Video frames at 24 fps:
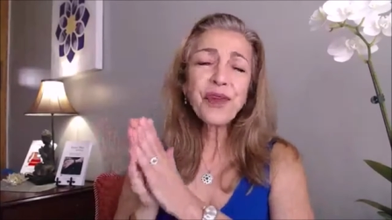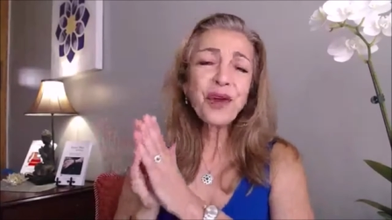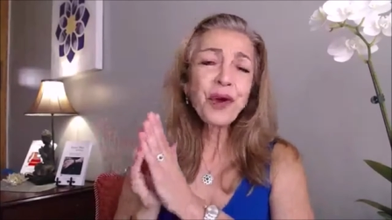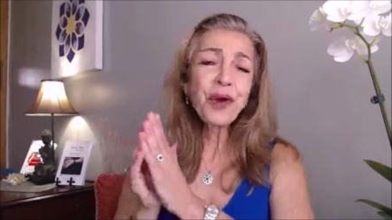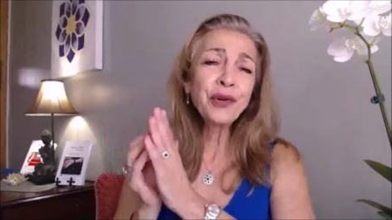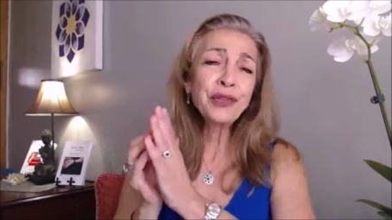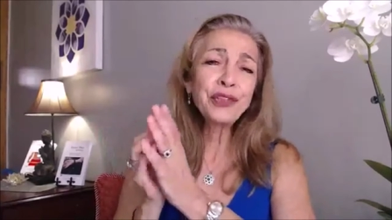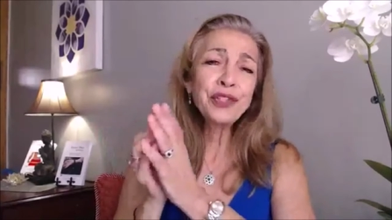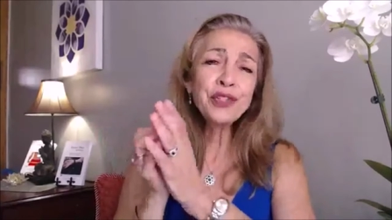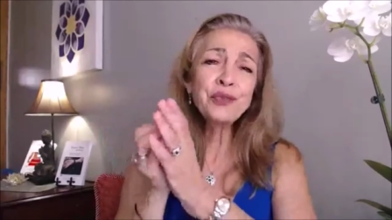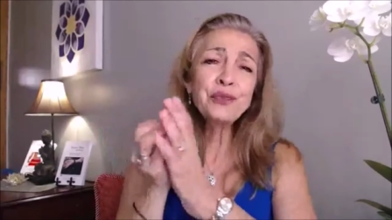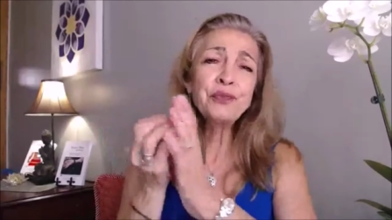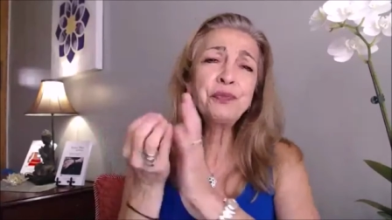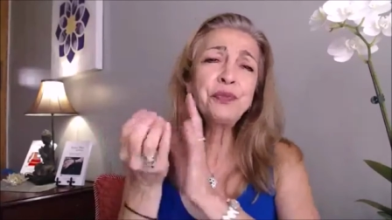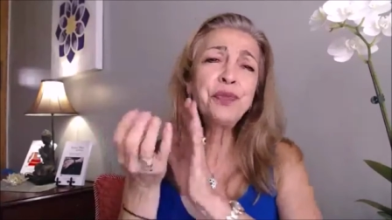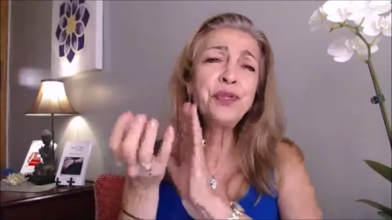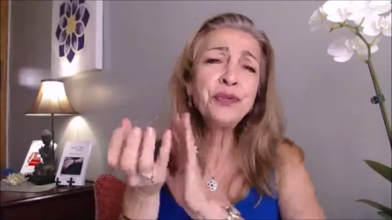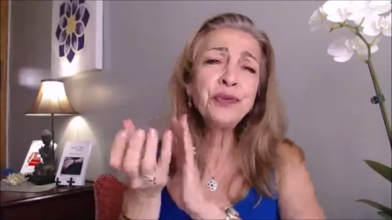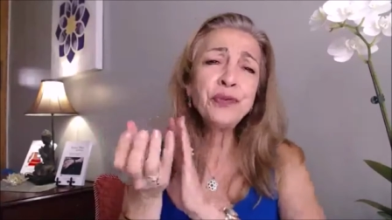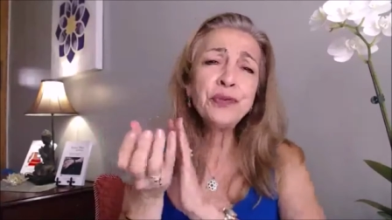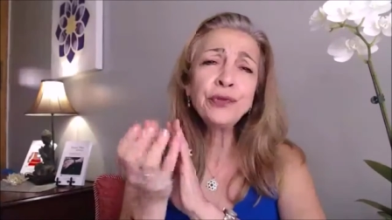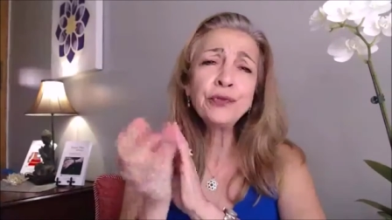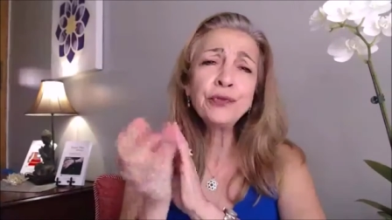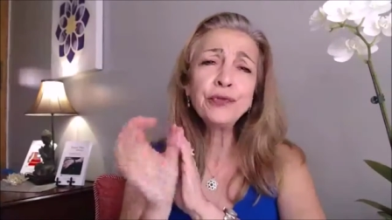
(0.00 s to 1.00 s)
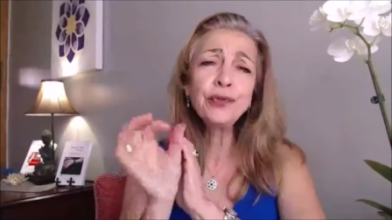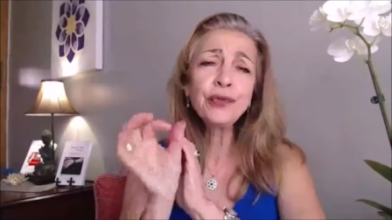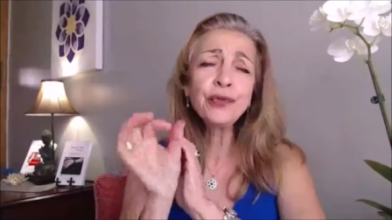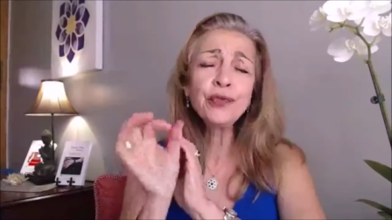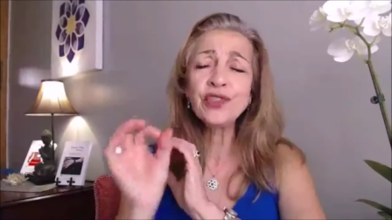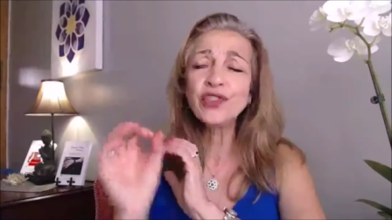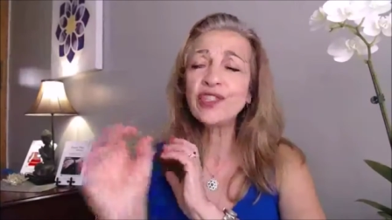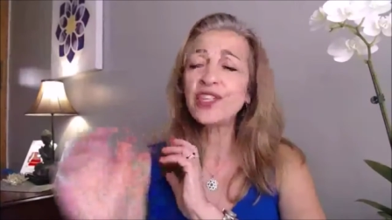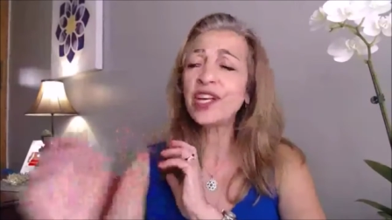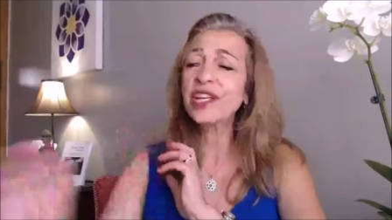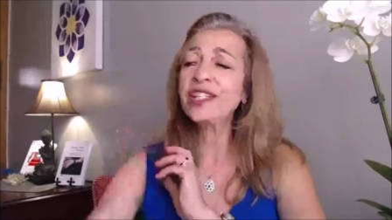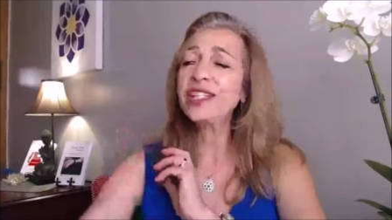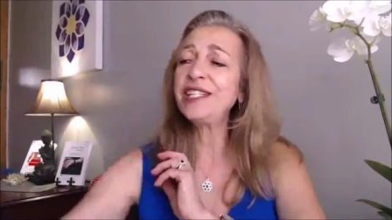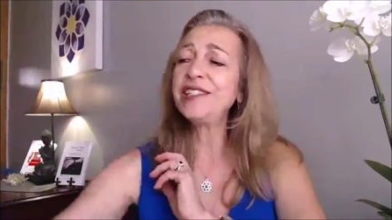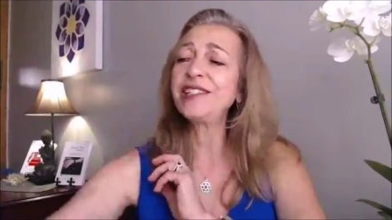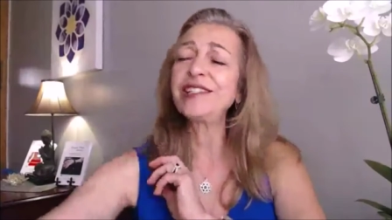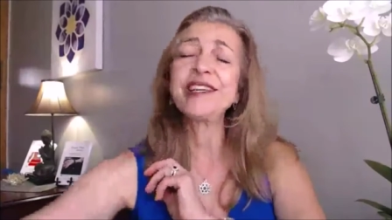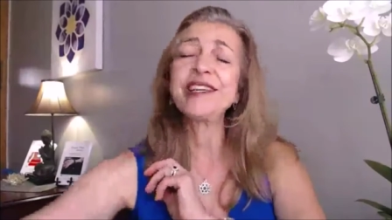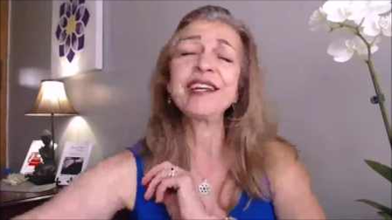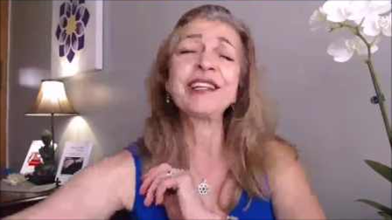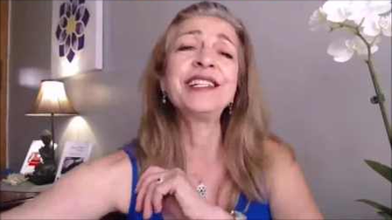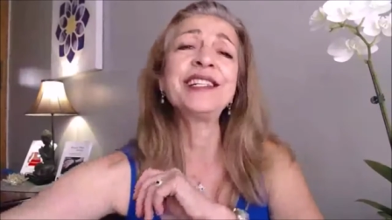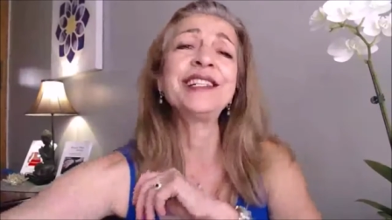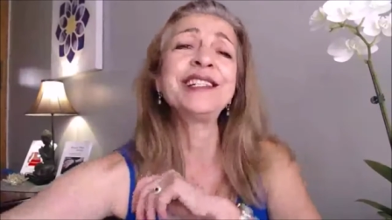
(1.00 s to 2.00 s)
are just beautiful, sunny,
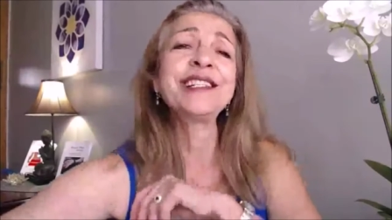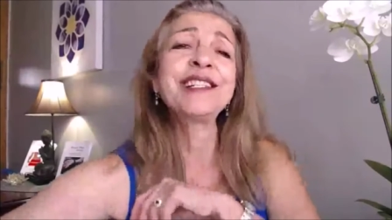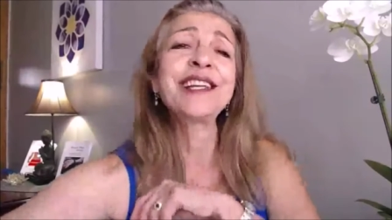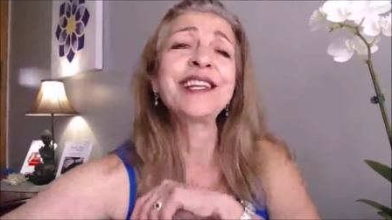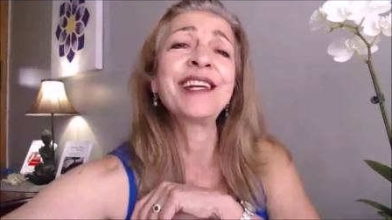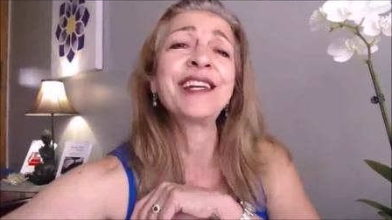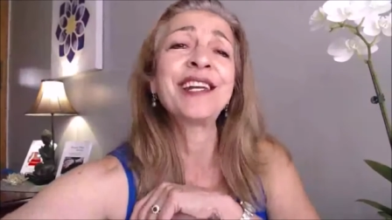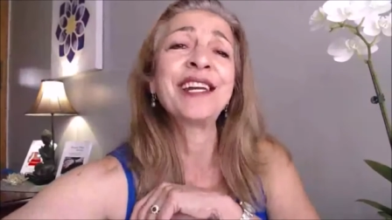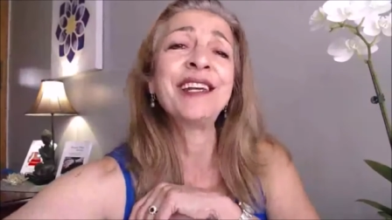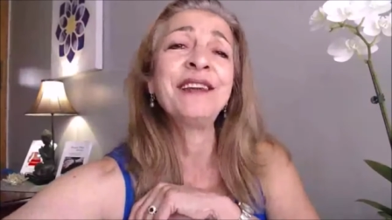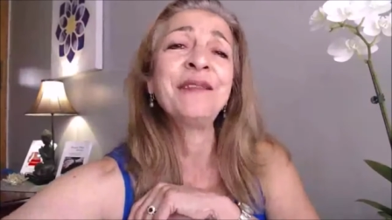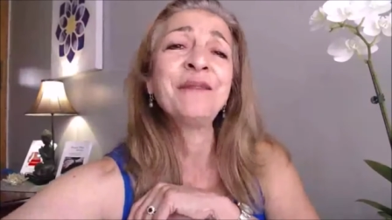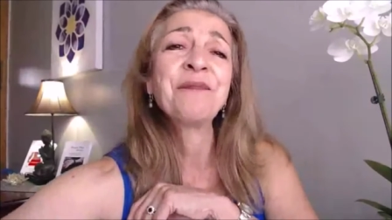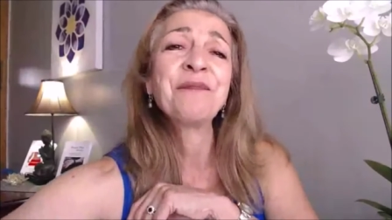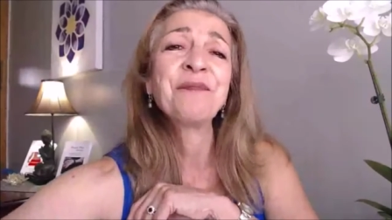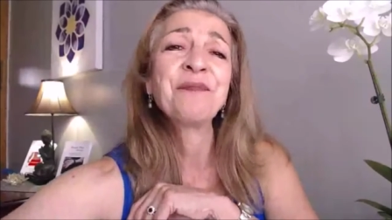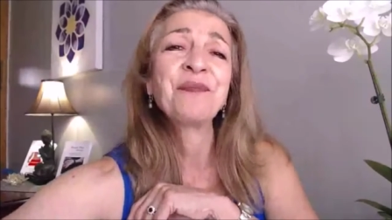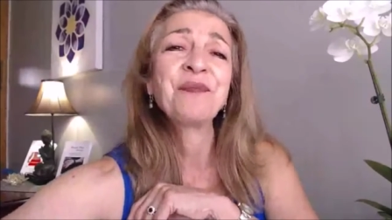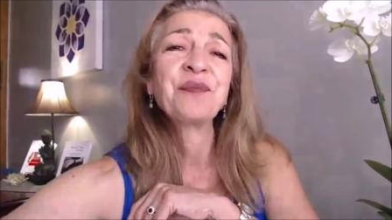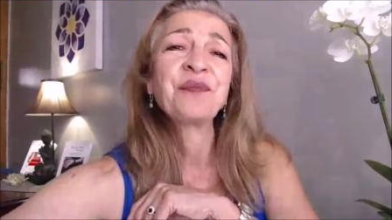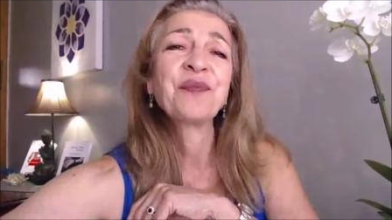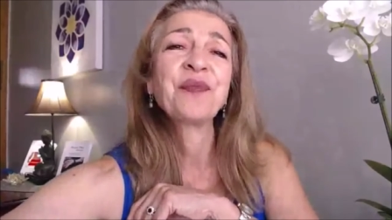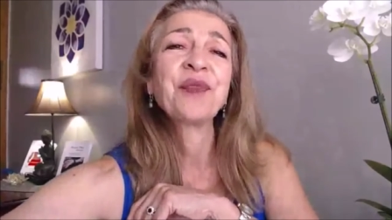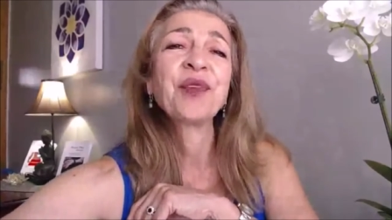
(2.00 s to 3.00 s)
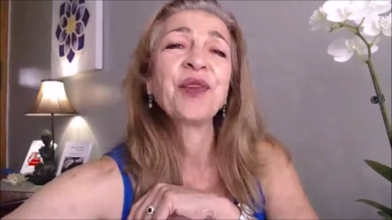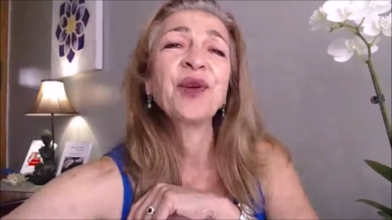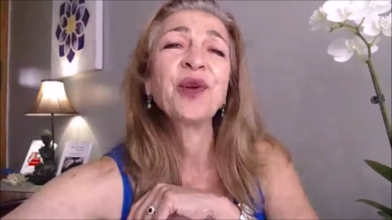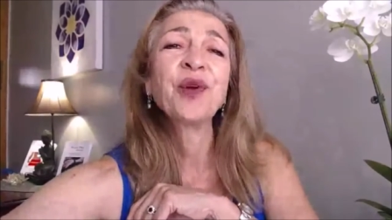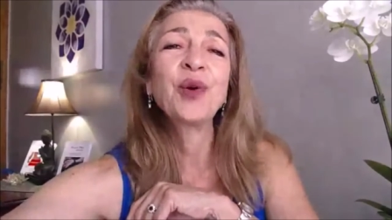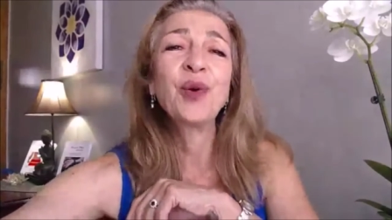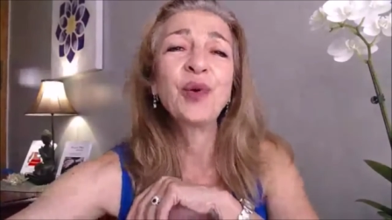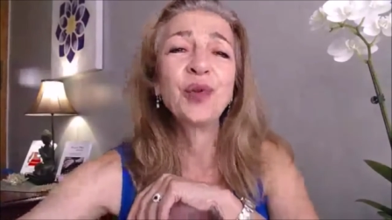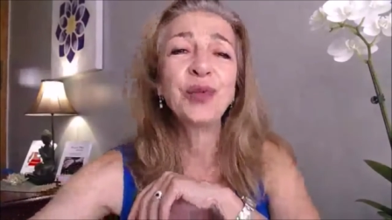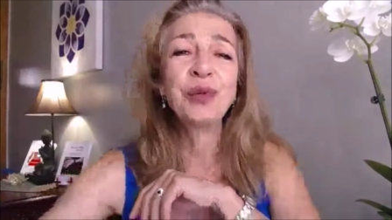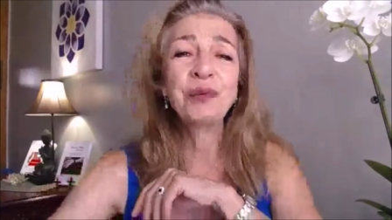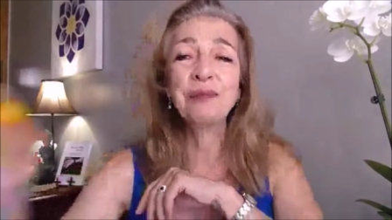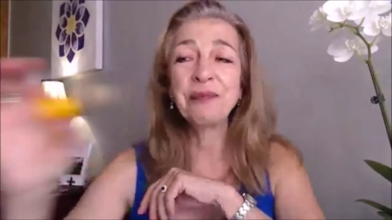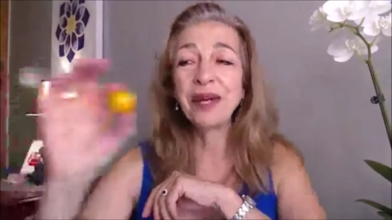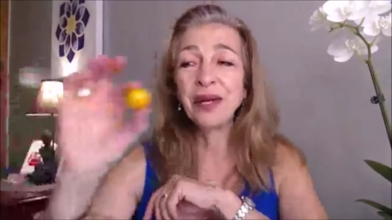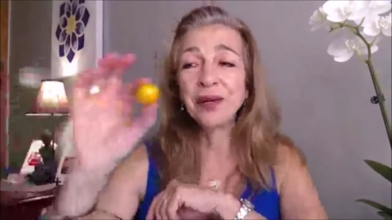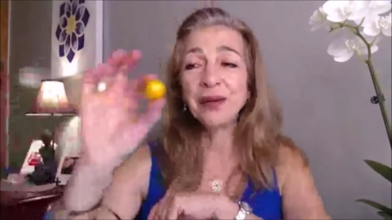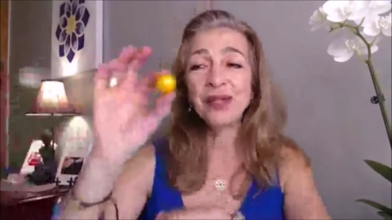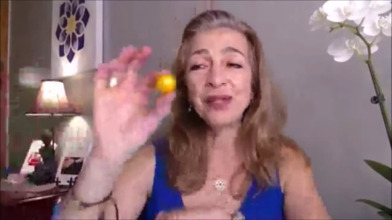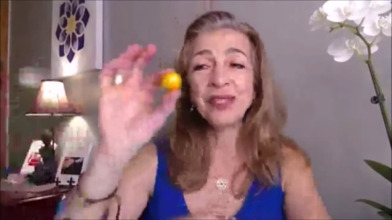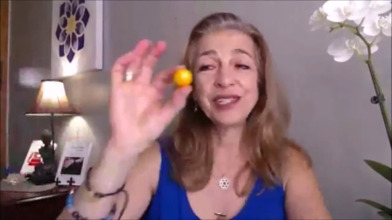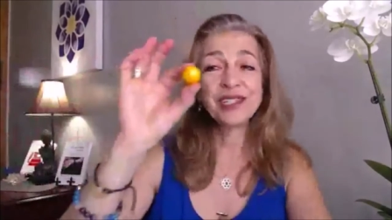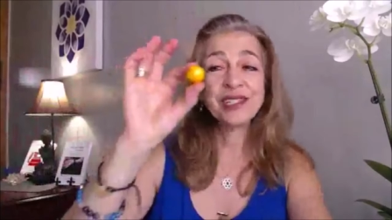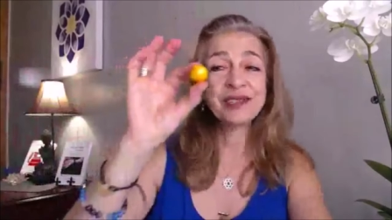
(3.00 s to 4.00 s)
sunny, sunny golden
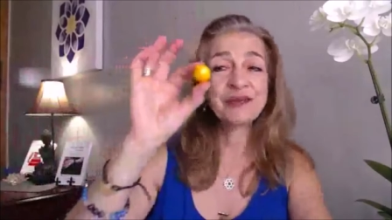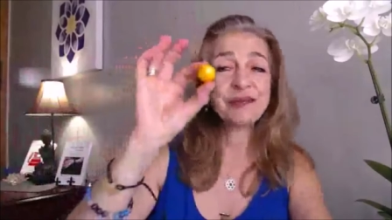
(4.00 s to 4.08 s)
berries.